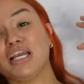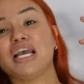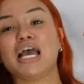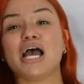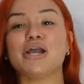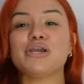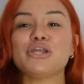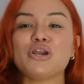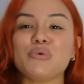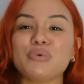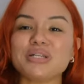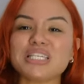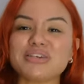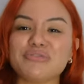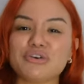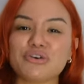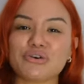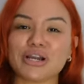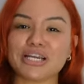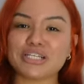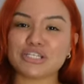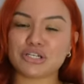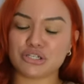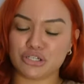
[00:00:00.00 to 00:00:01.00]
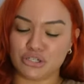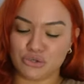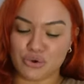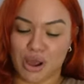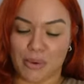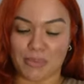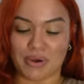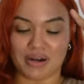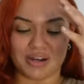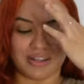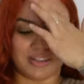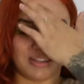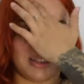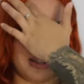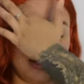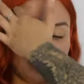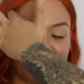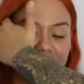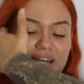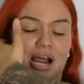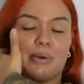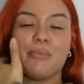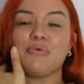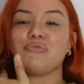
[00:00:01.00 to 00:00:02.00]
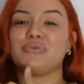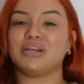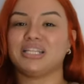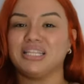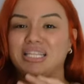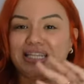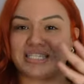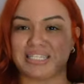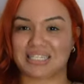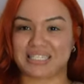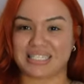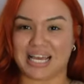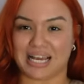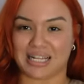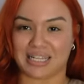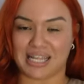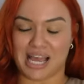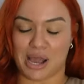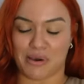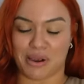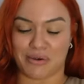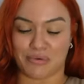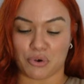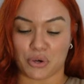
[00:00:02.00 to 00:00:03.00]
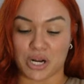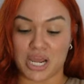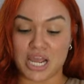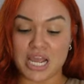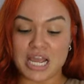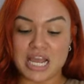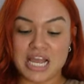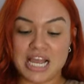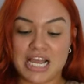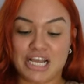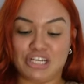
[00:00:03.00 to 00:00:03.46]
And you know what's even crazier too? I'm gonna listen, I'm gonna read this exactly how I wrote it.